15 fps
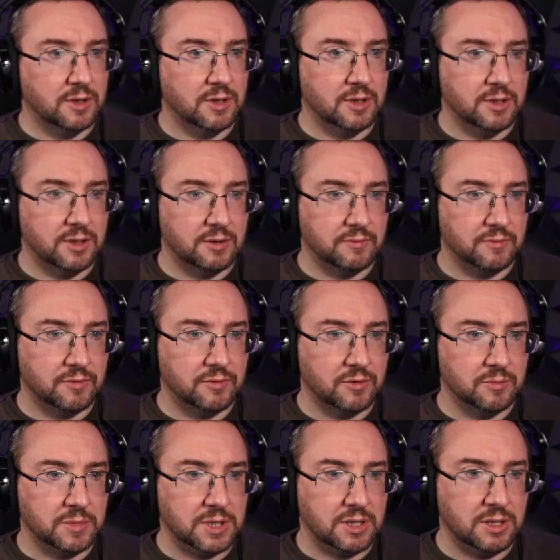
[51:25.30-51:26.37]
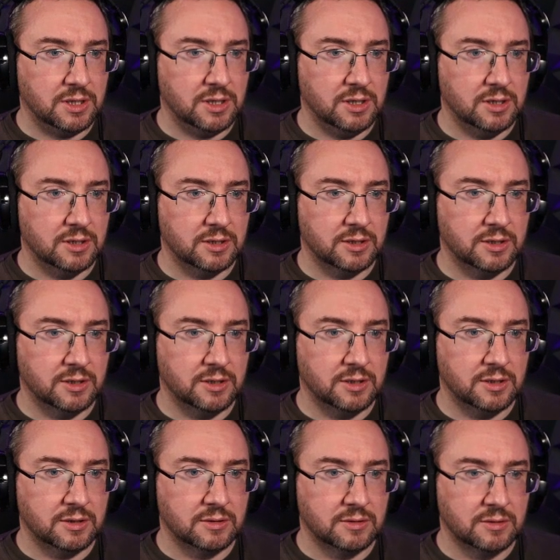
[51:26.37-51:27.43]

And then from here,